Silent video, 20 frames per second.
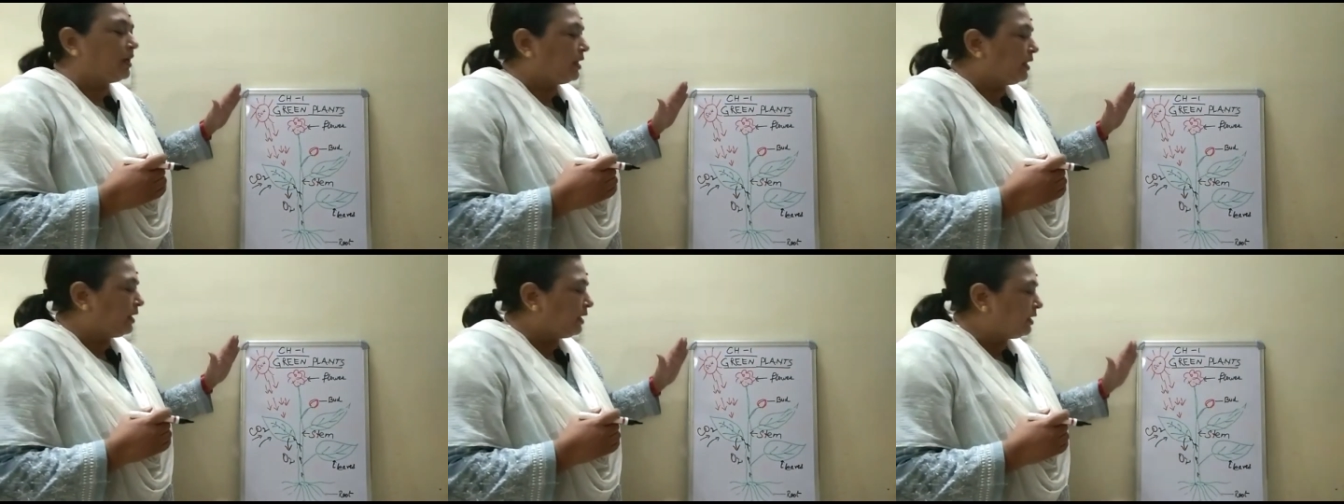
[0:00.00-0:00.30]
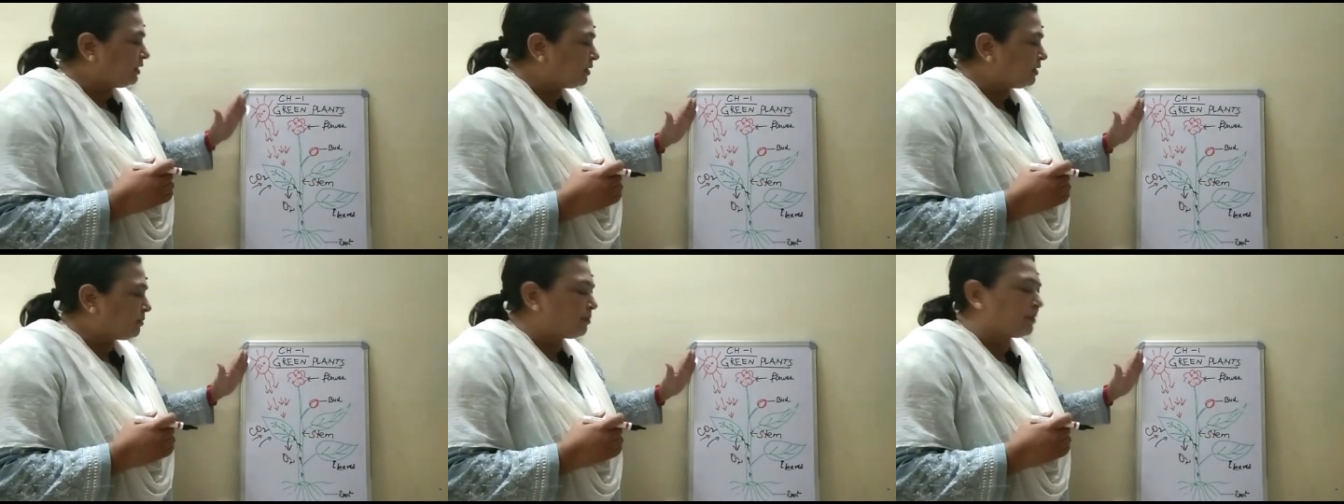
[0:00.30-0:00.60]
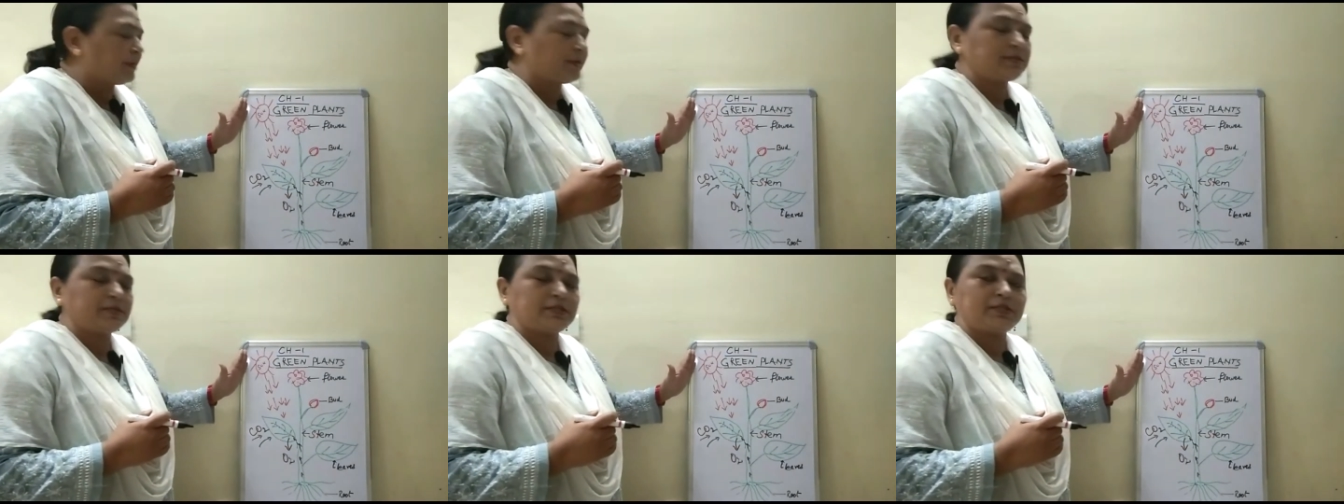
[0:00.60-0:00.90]
in the
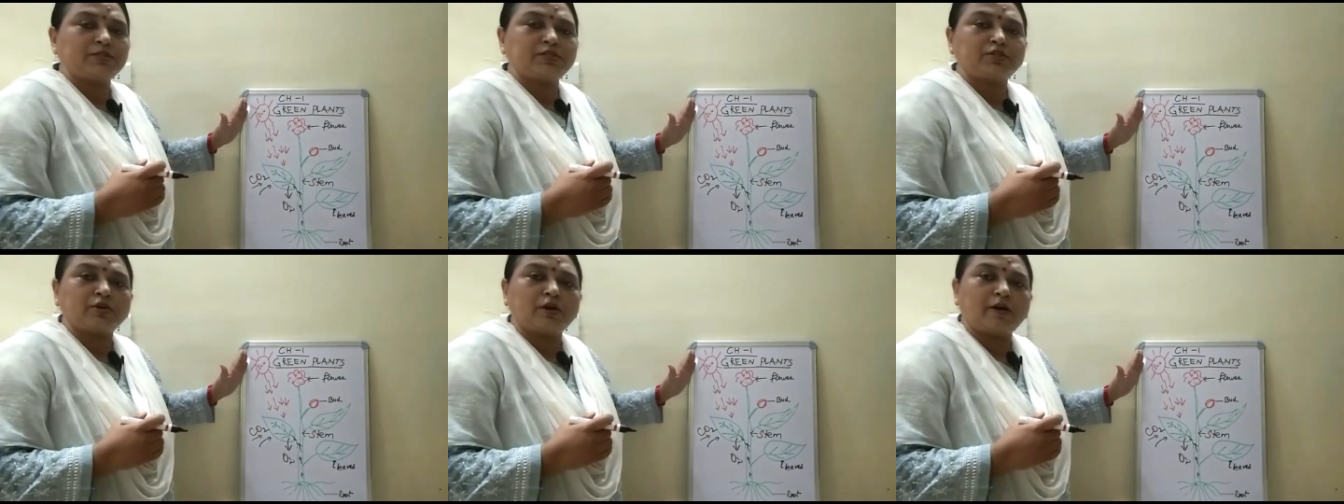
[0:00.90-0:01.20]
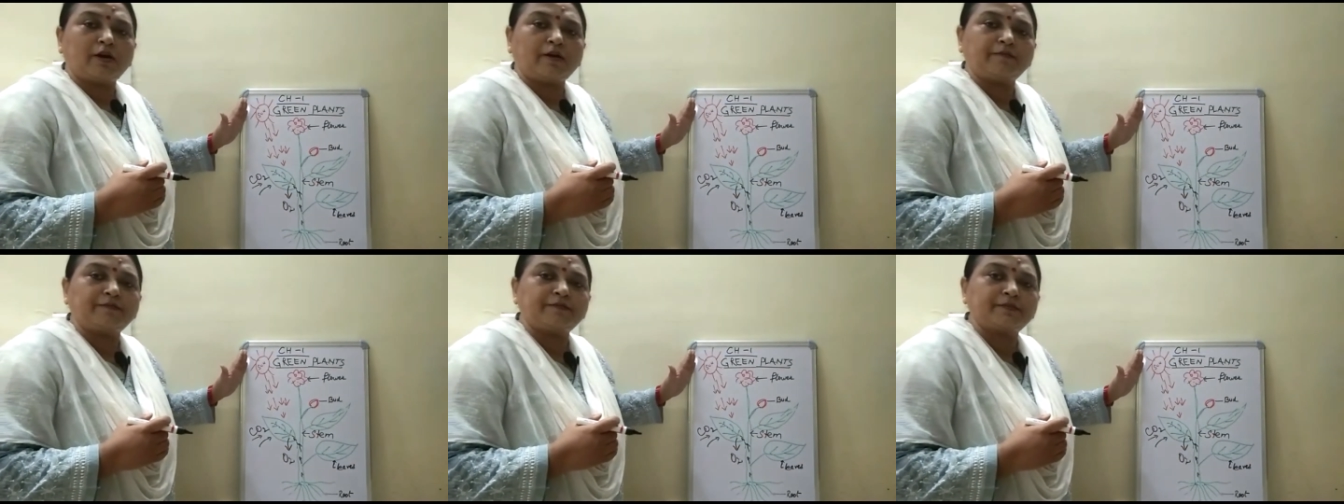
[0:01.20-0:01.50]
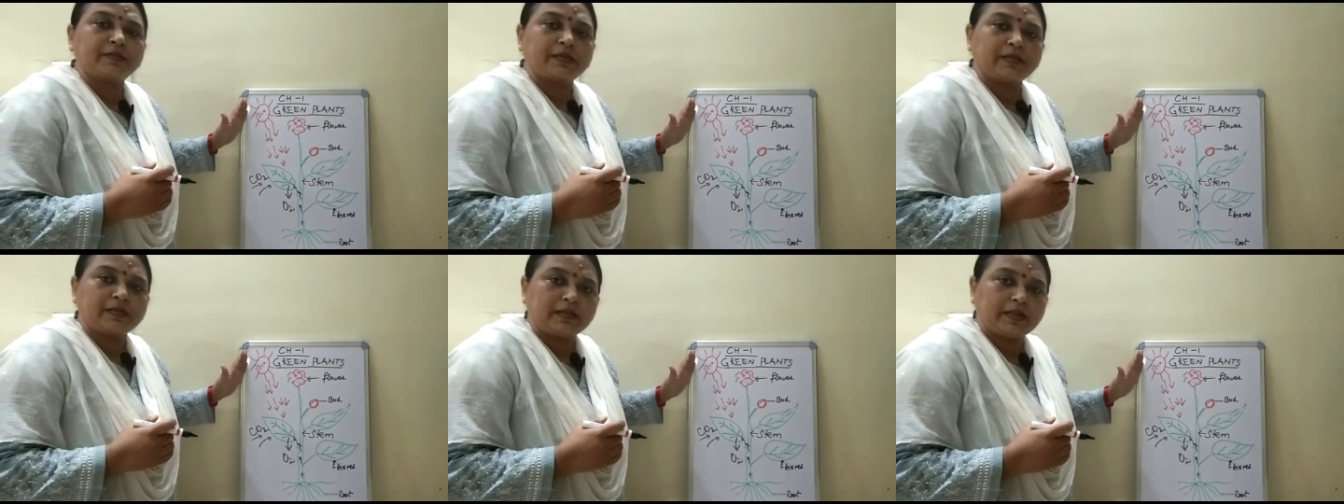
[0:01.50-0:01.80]
presence of
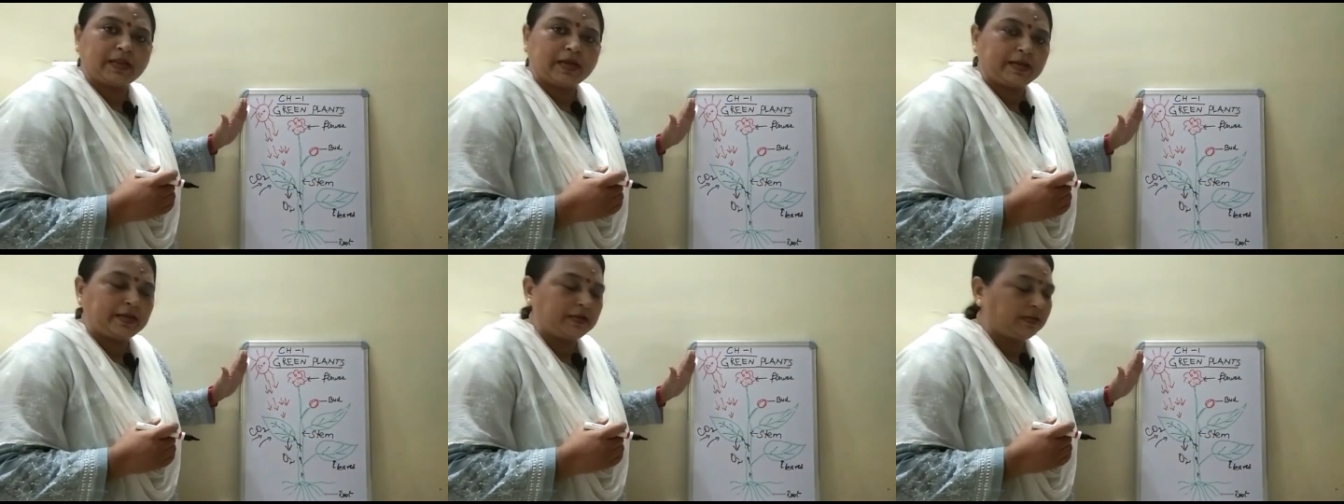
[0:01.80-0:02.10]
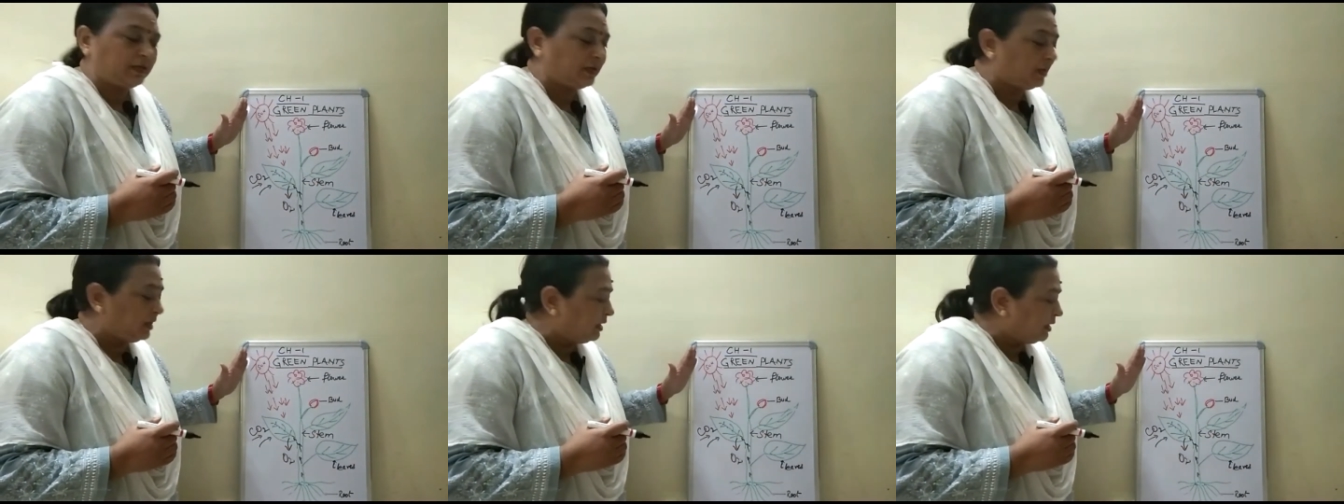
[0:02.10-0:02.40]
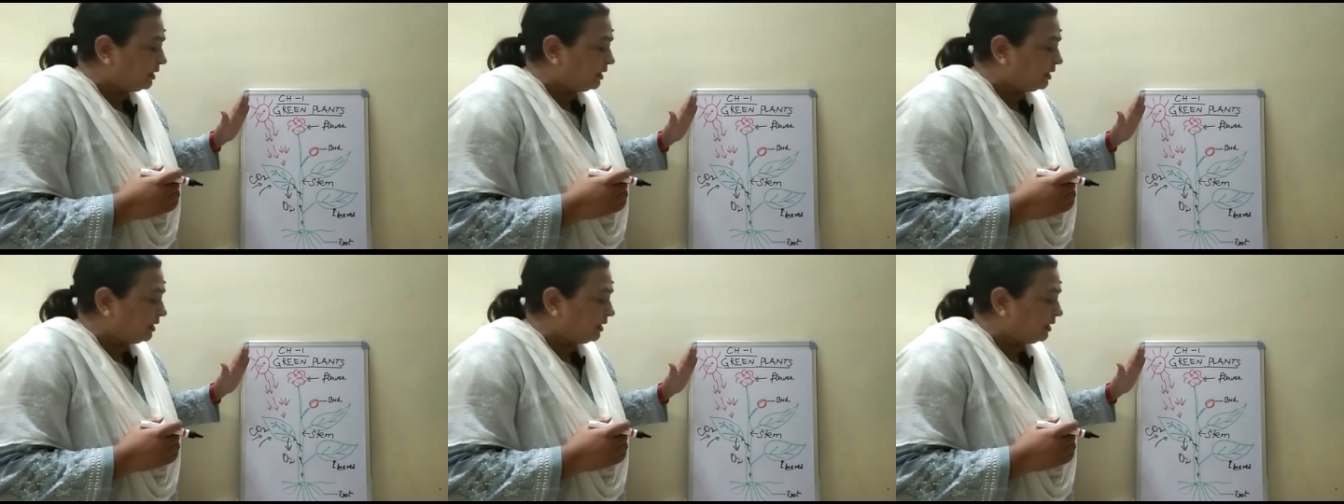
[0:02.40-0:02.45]
sunlight